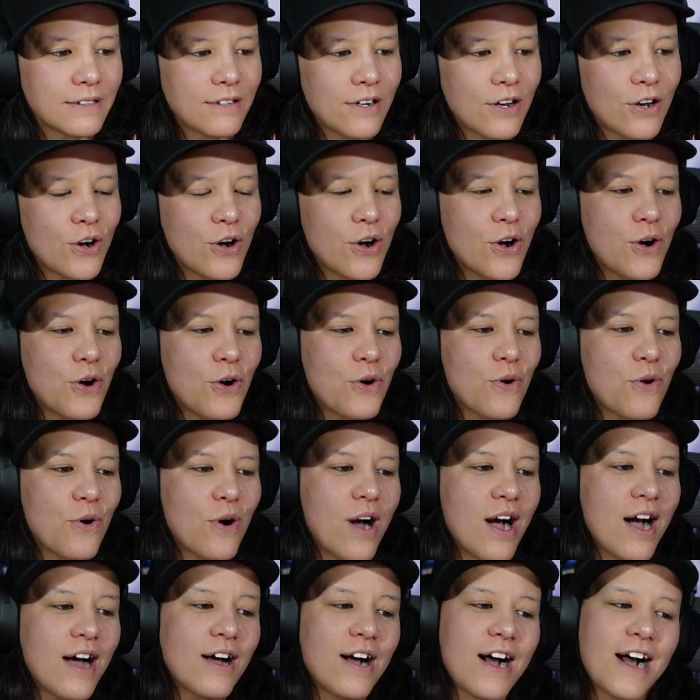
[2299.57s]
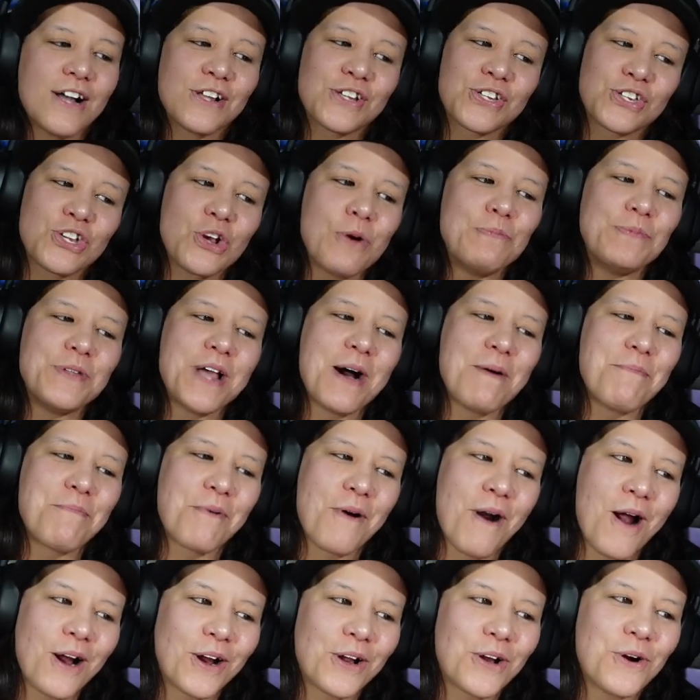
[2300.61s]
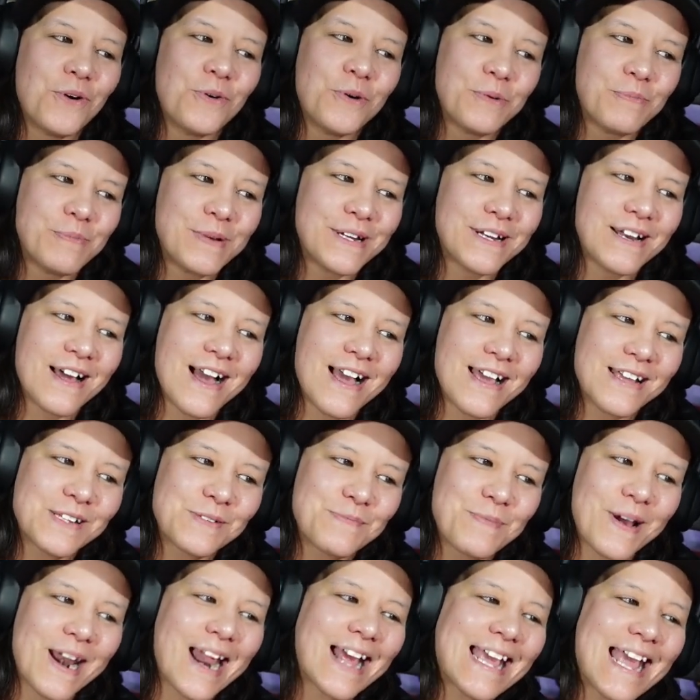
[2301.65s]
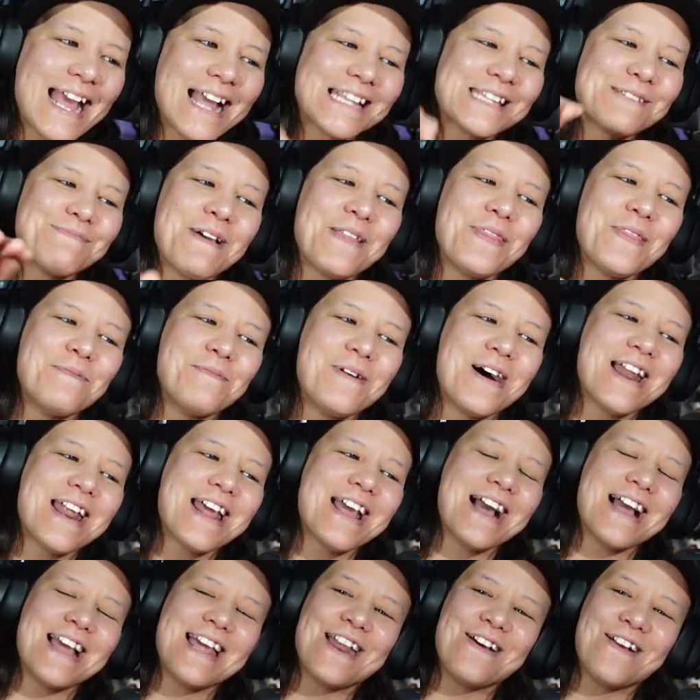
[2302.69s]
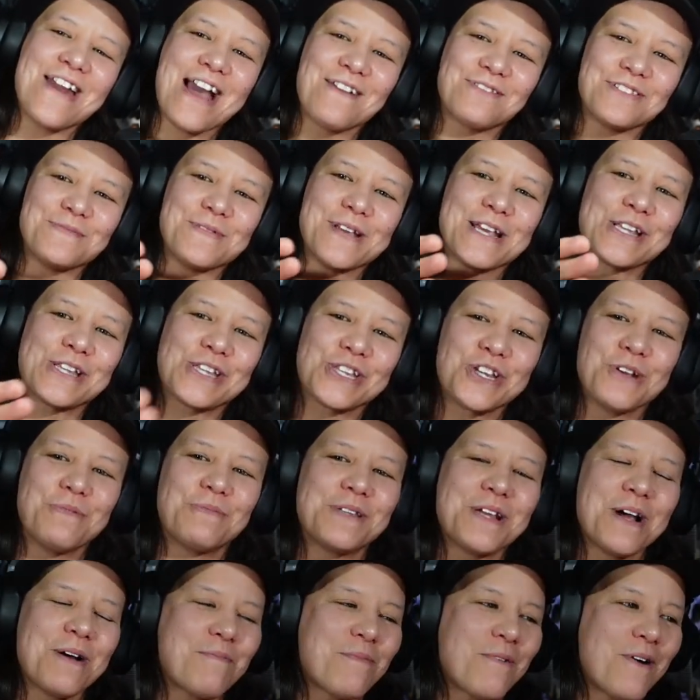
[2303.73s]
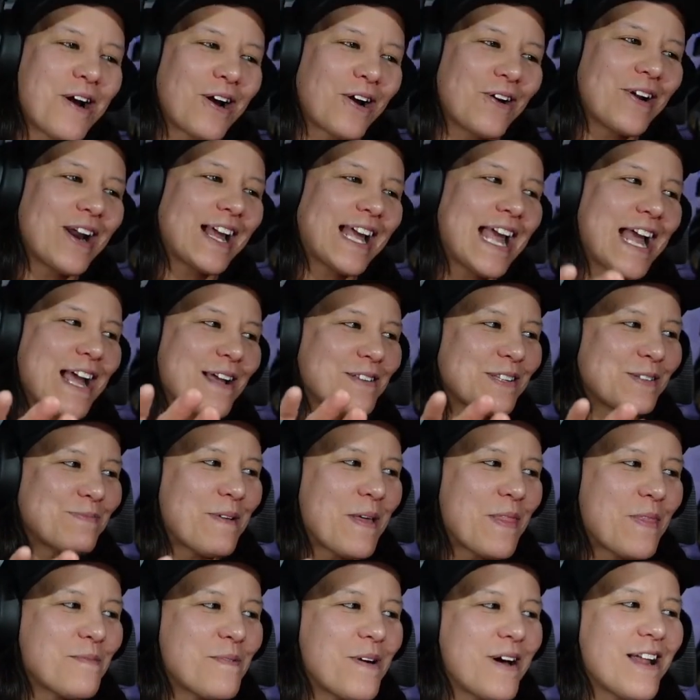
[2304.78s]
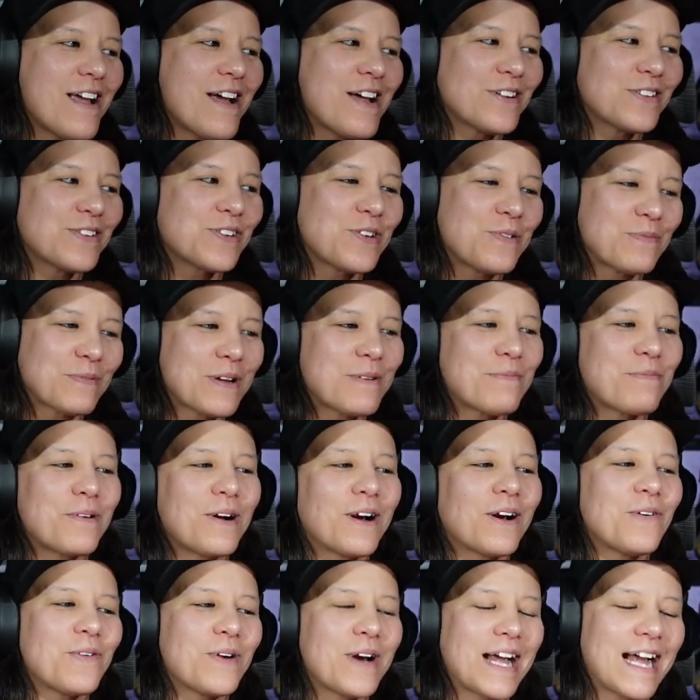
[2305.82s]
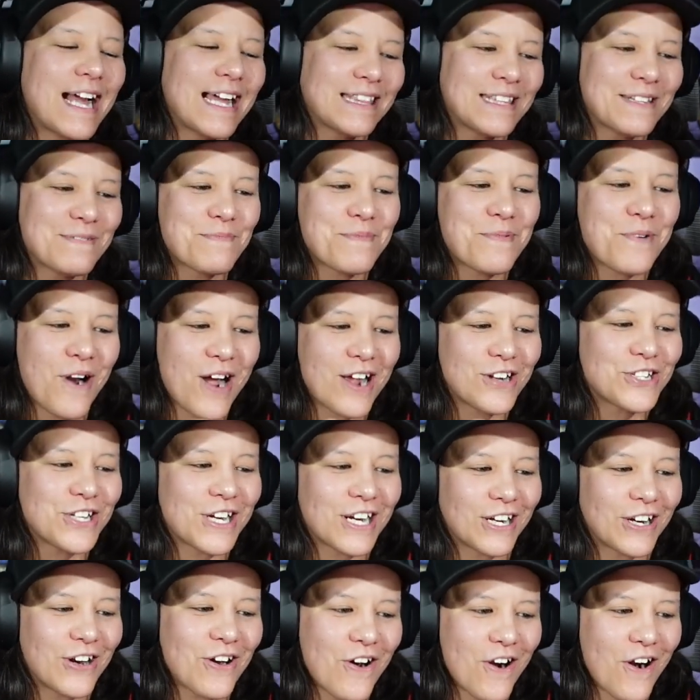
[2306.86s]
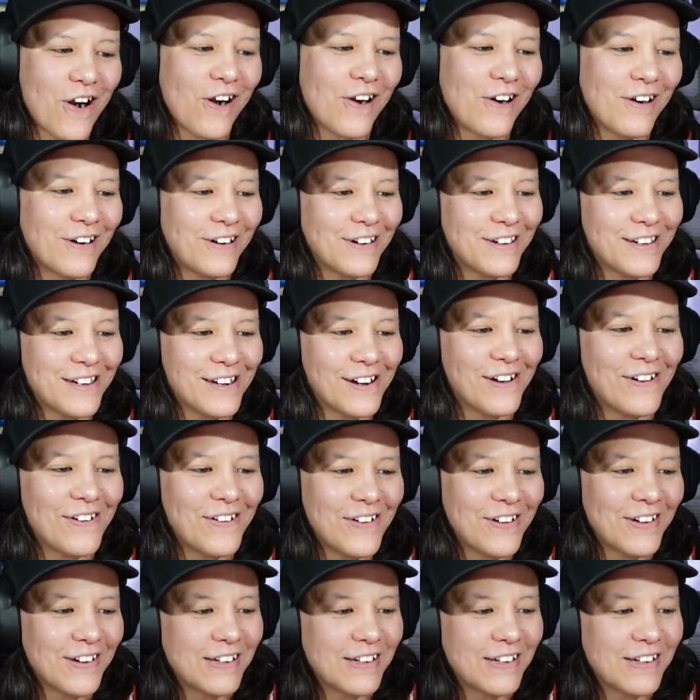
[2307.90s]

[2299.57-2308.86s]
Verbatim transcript: Oh, a, a souped up Bronco would be nice, but I can't spend the money, and it would have to be a souped up Bronco, and I can't spend the money on a souped up Bronco when I got the project car, you know?